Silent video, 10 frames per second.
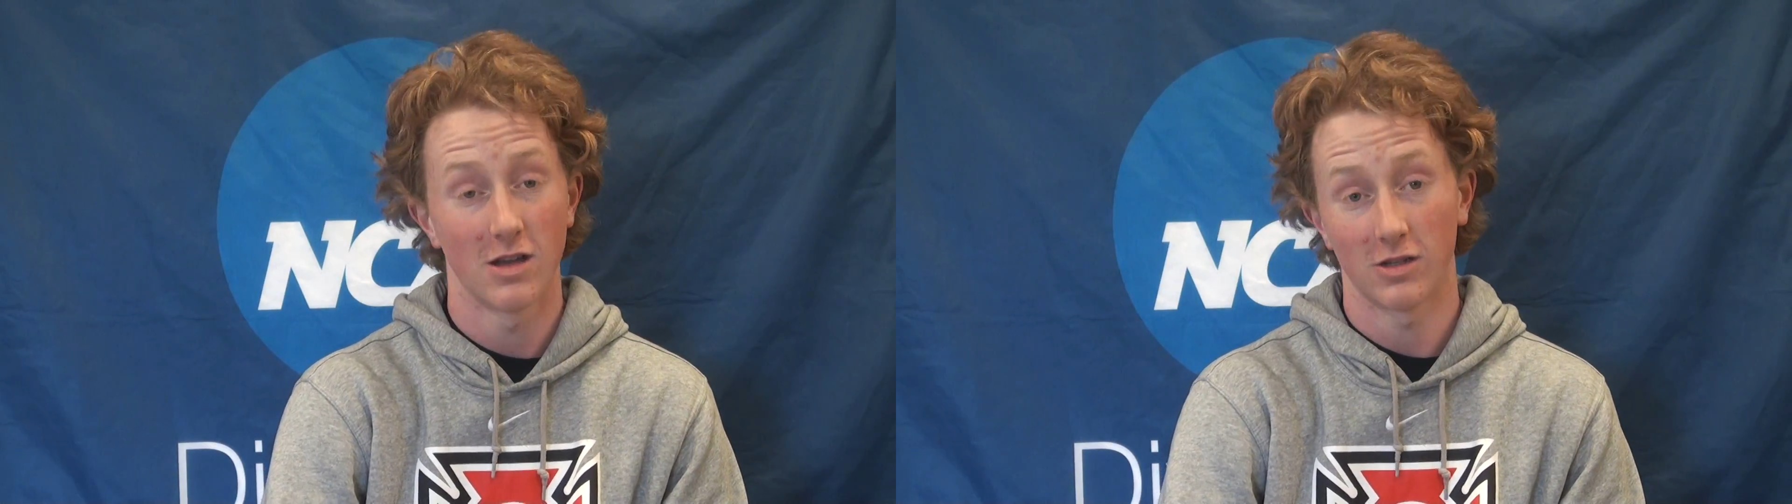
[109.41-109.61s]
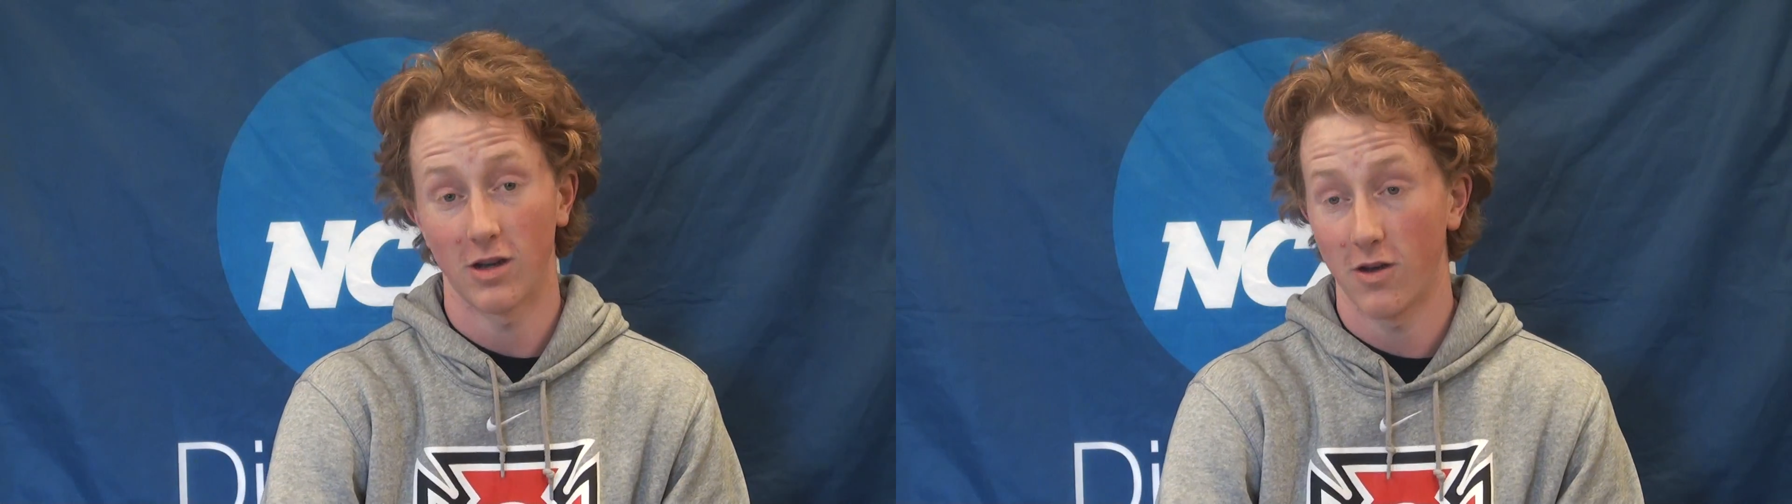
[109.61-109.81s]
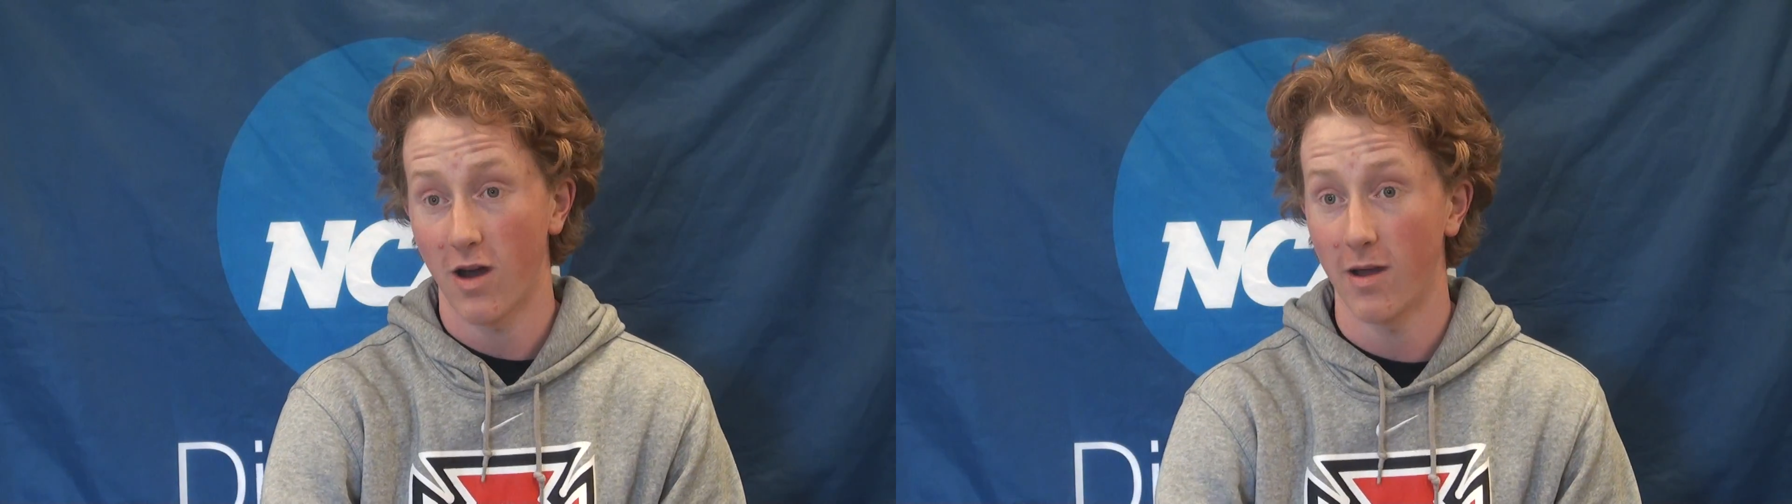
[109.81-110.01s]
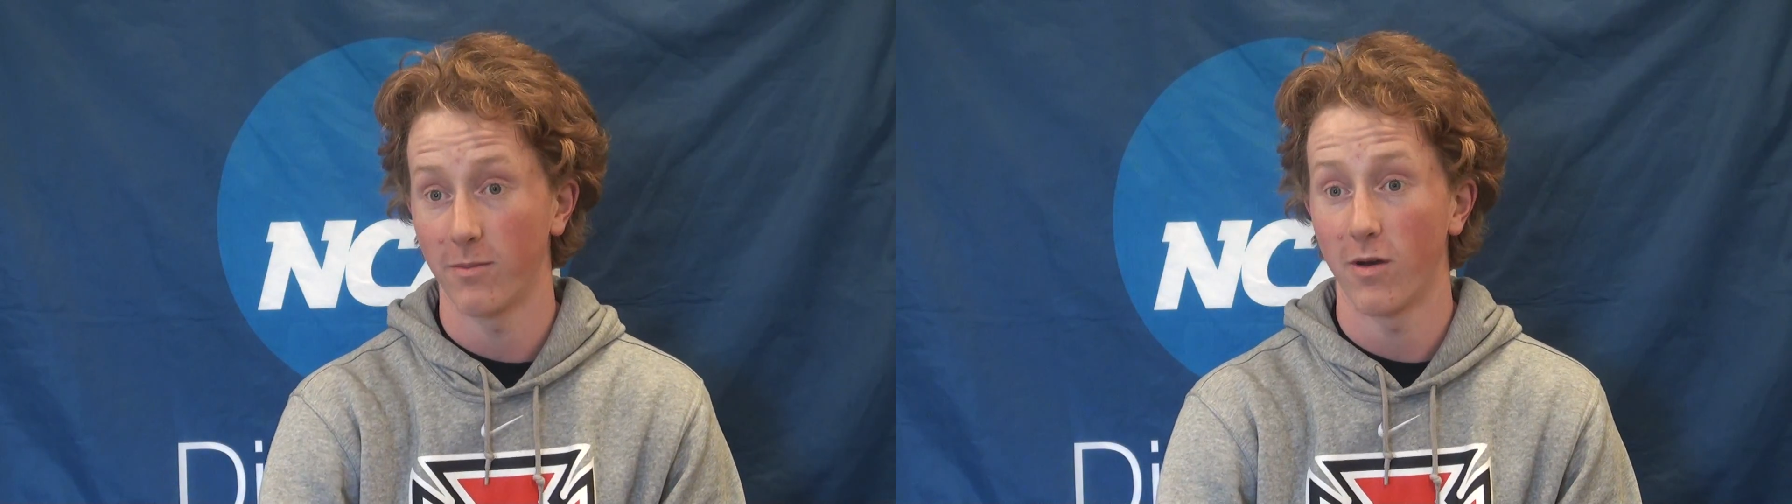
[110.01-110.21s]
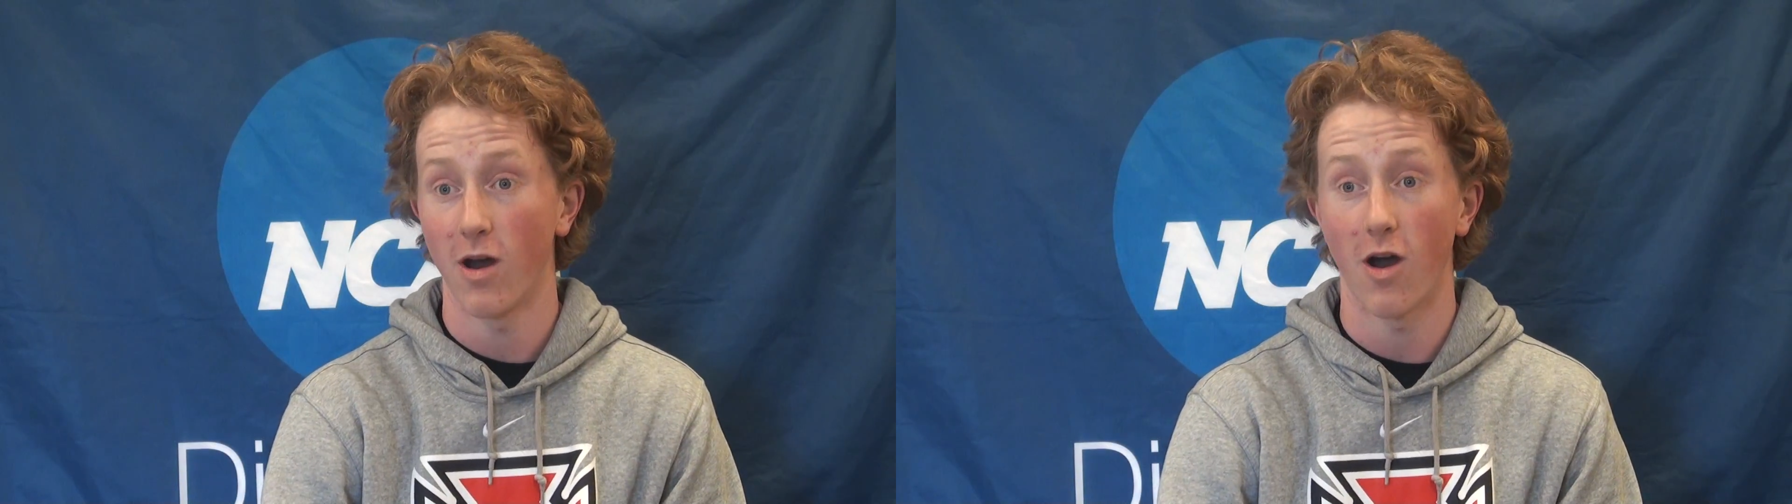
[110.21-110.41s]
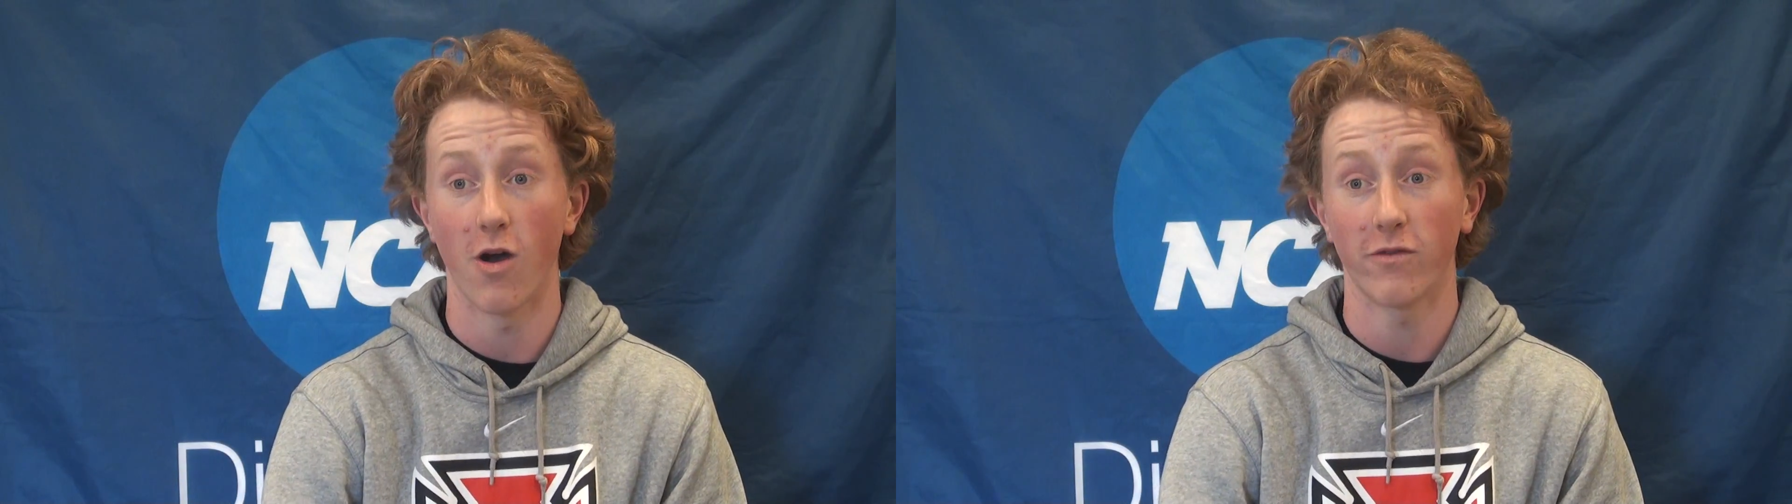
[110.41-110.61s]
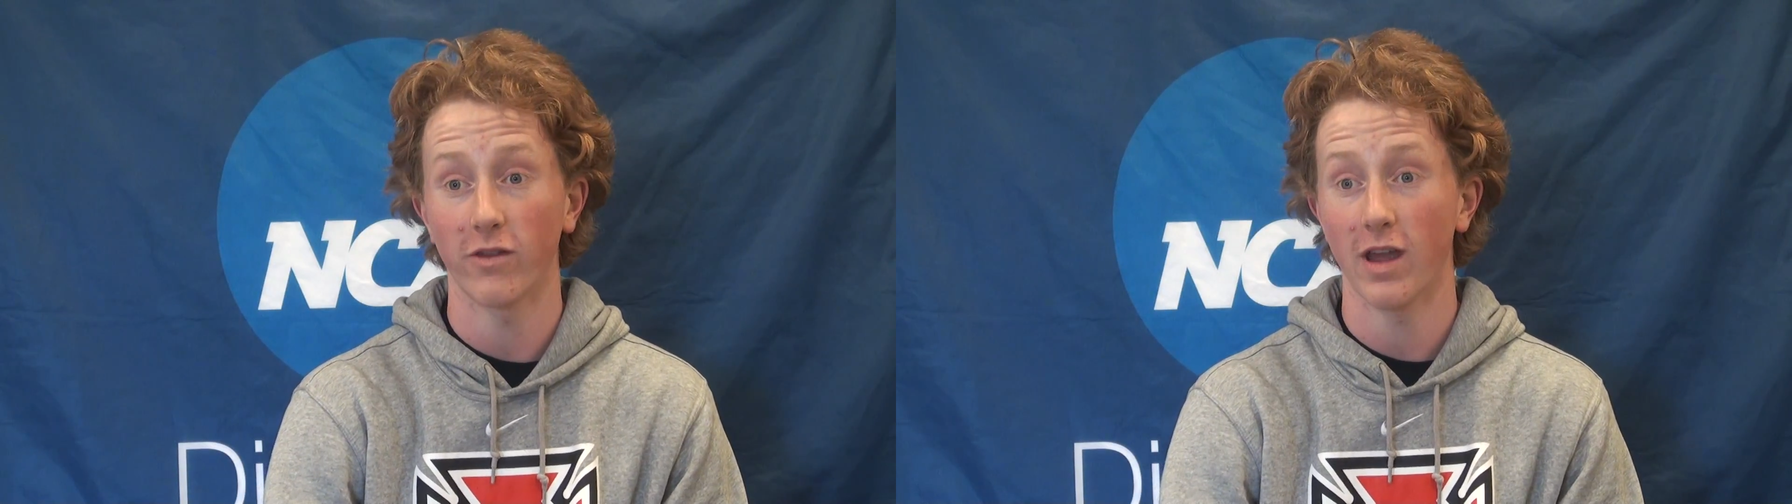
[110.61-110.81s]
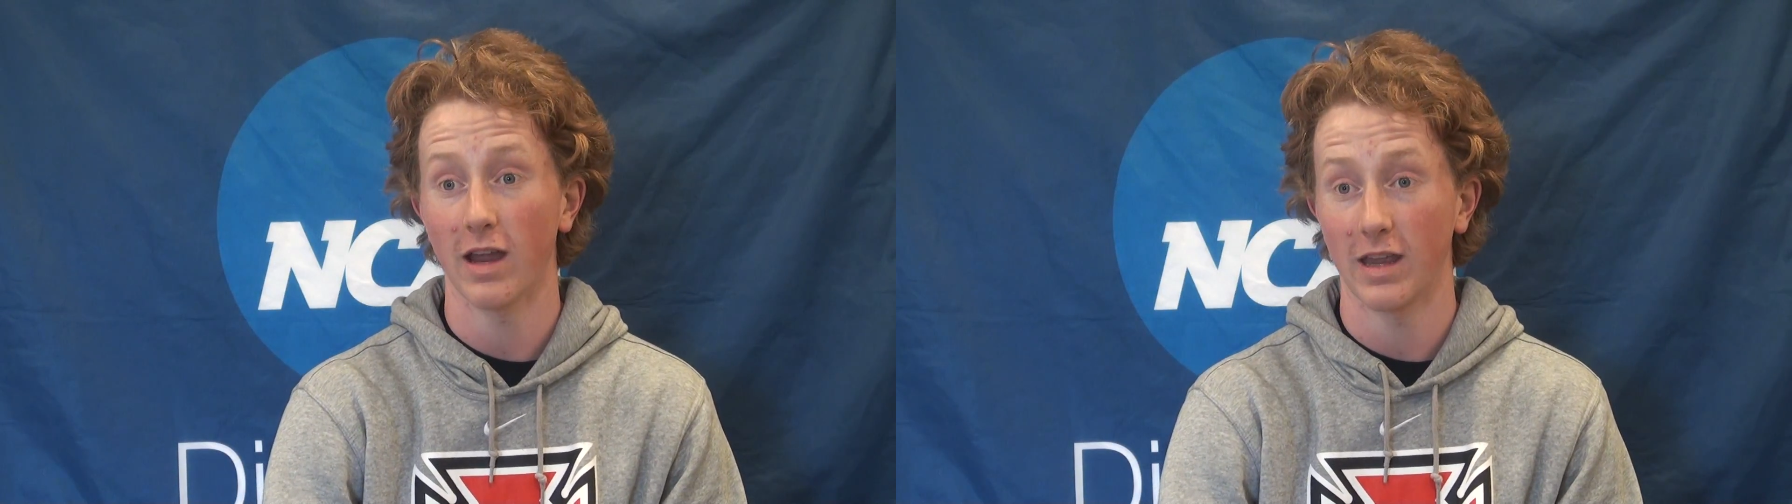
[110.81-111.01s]
So I'm
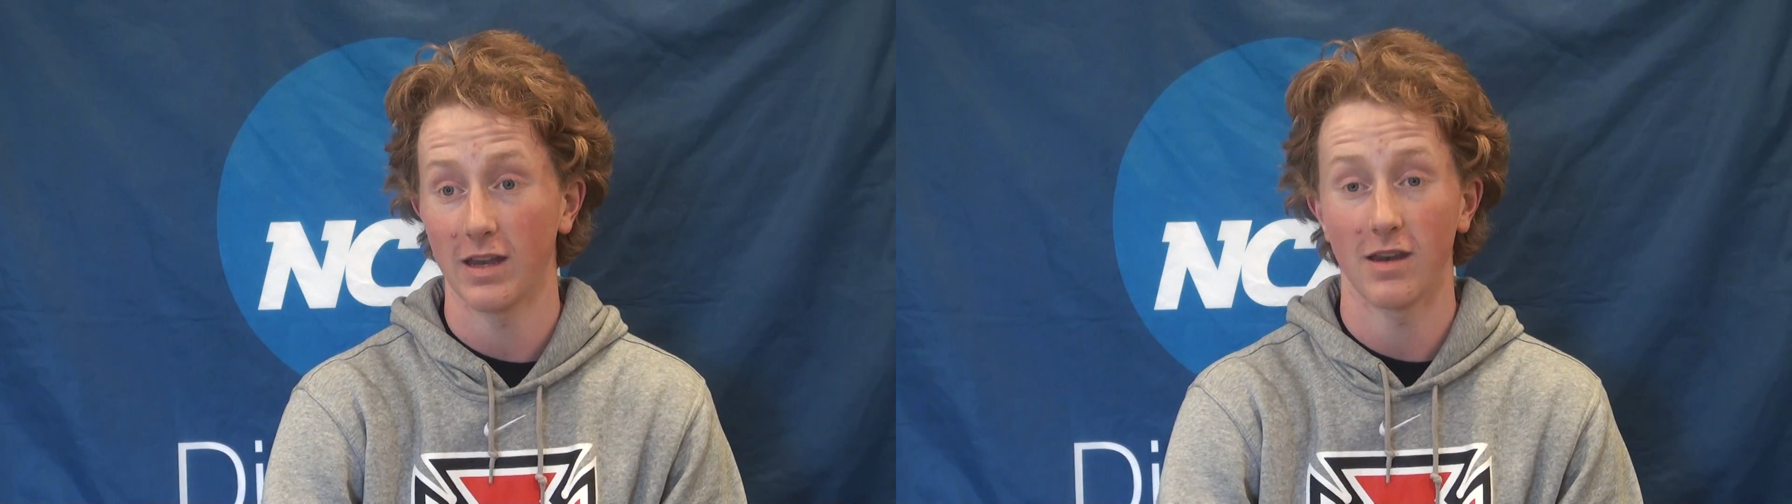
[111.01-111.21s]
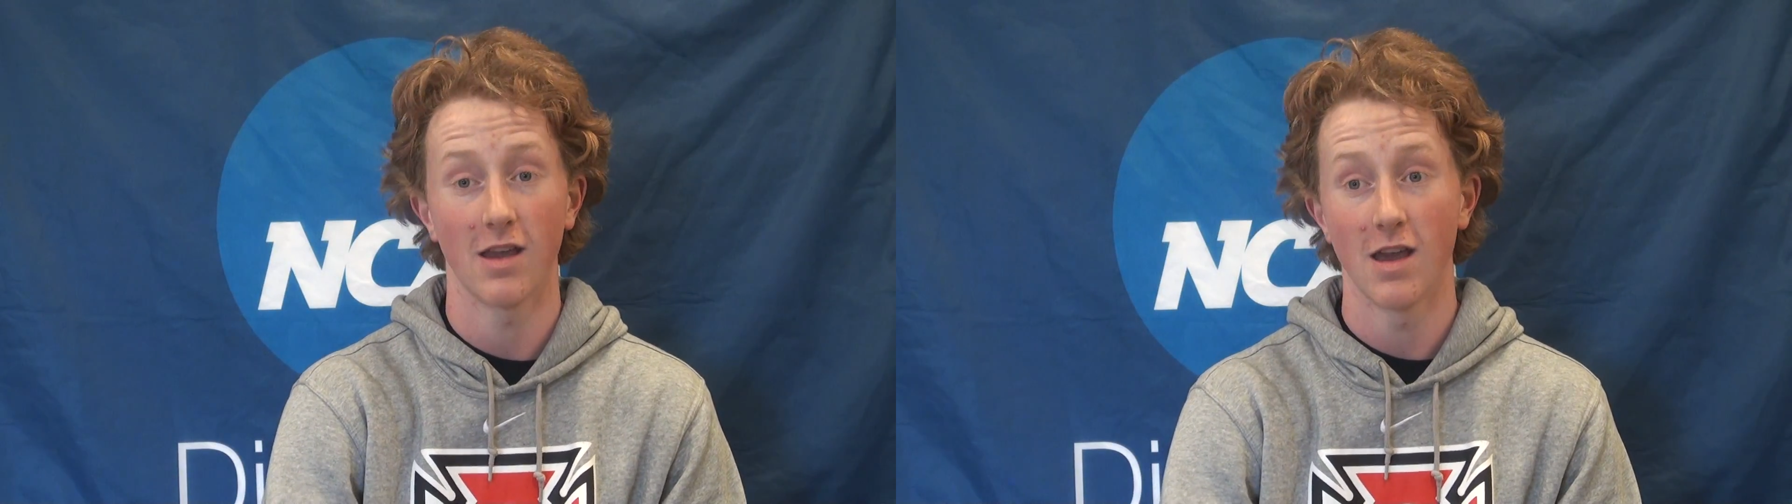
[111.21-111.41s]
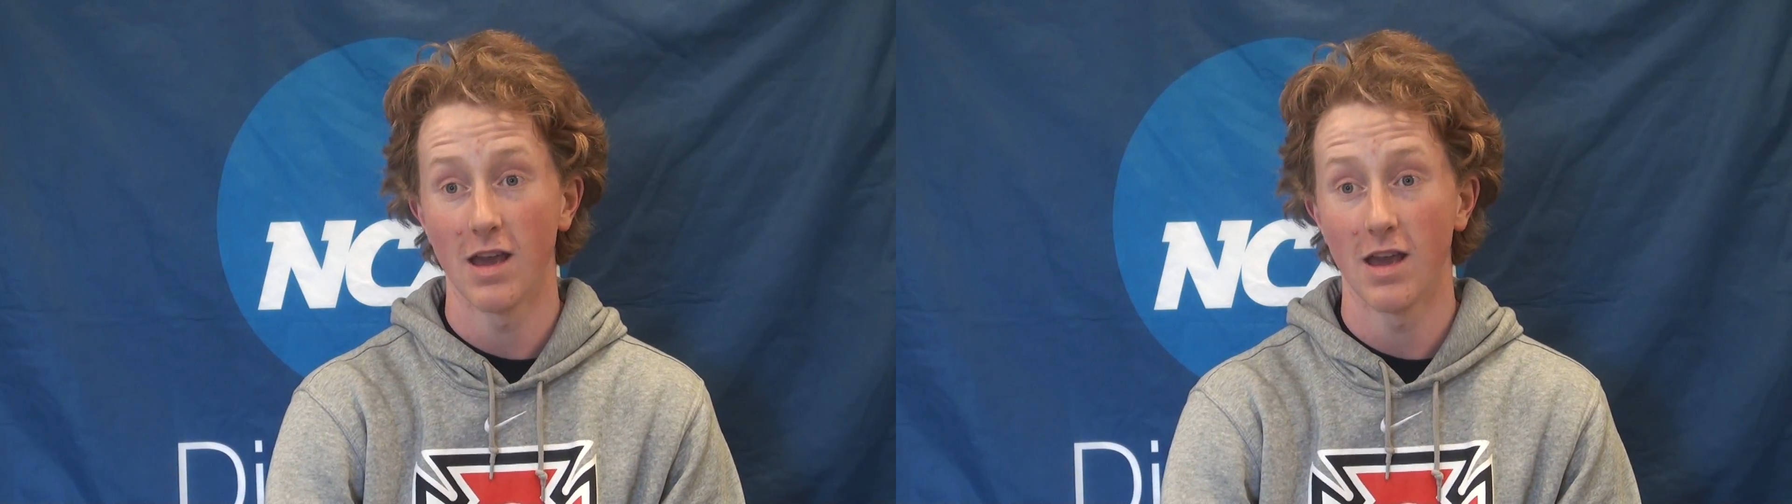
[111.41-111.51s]
hopefully I can